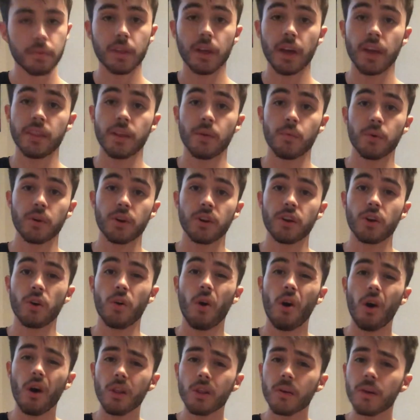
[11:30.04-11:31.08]
And then we're going to go
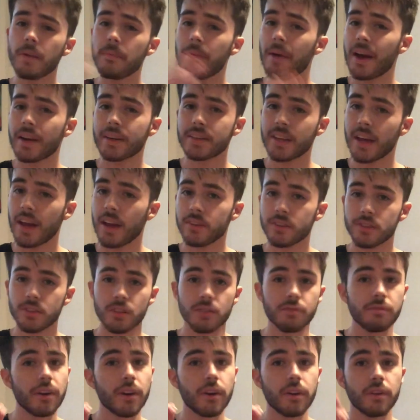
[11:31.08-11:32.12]
all the way back down to the
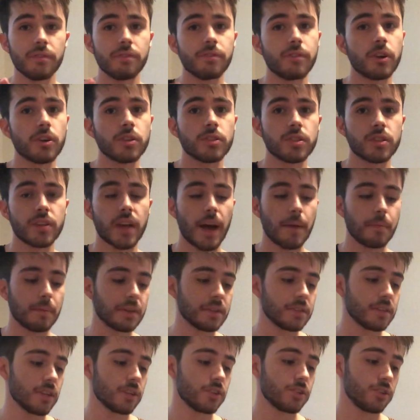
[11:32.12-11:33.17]
very first tapping
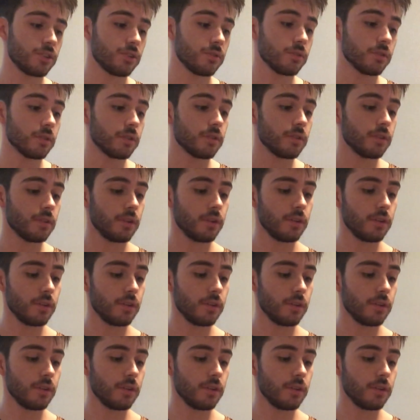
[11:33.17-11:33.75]
section you learned.